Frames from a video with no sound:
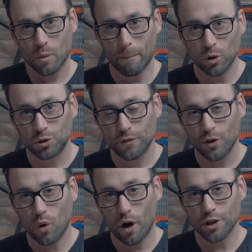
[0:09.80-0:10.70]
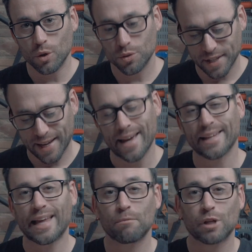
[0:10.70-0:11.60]
Most of you are using
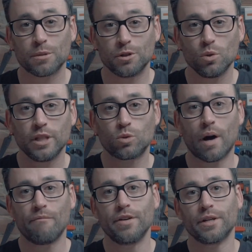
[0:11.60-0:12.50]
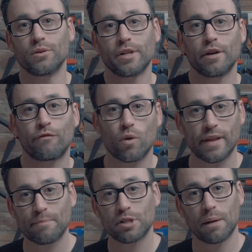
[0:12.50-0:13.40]
a laptop to do these web videos, therefore
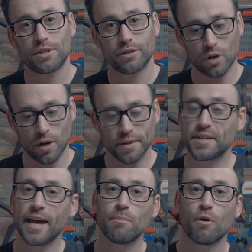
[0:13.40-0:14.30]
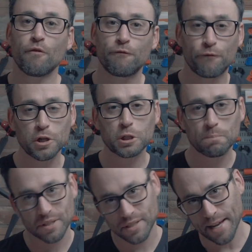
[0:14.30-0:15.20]
laptop sits on the table.
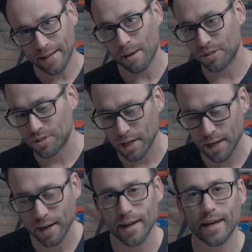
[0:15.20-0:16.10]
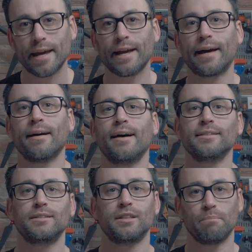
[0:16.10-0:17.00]
First mistake I'm seeing in a
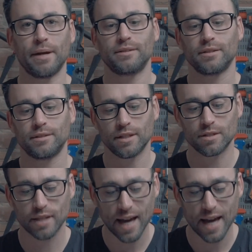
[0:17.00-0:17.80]
constant basis is